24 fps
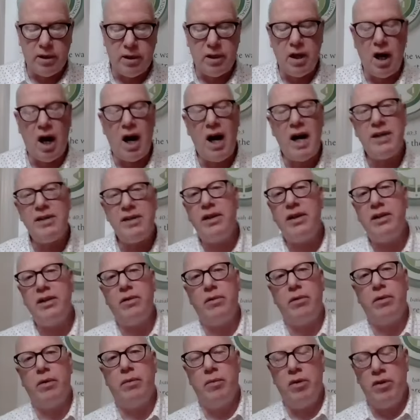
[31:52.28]
God
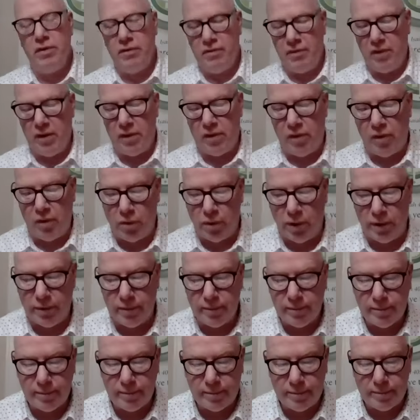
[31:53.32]
didn't remove the
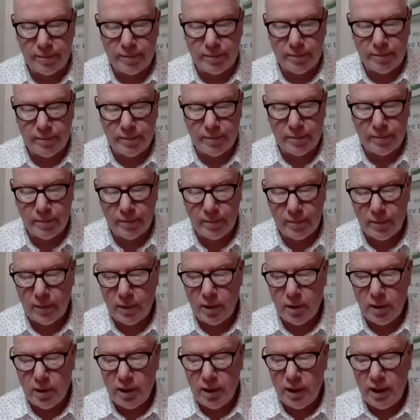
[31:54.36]
thorn.
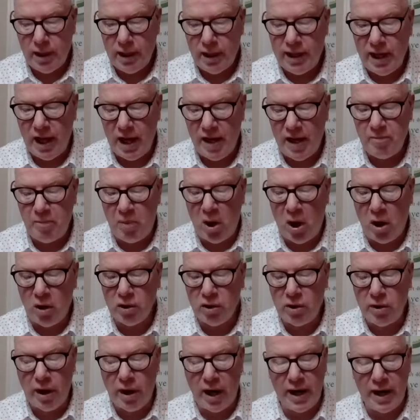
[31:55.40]
He gave
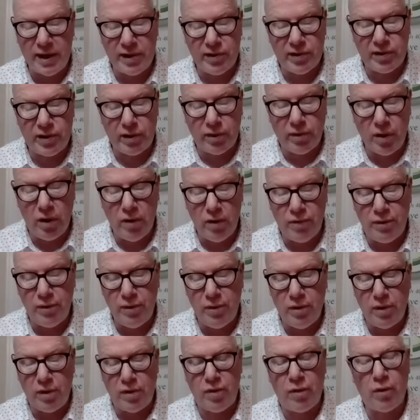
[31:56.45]
Paul grace to grow
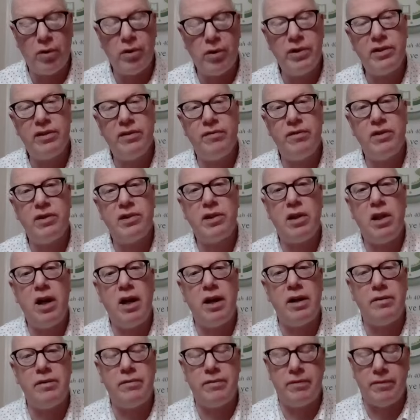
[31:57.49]
through the thorns of his
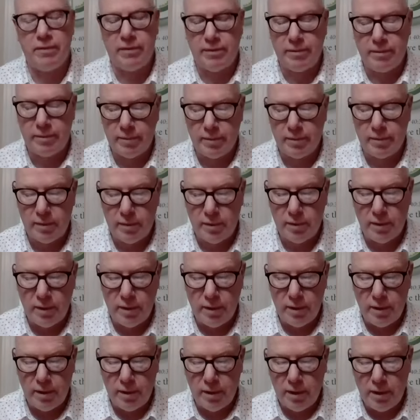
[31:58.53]
life.
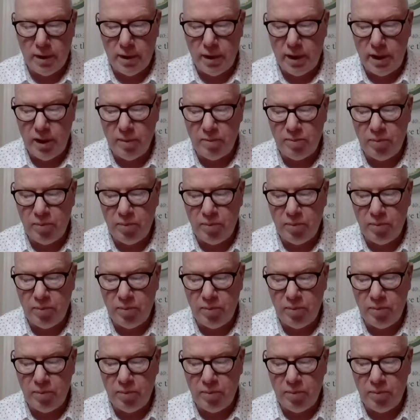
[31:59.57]
In the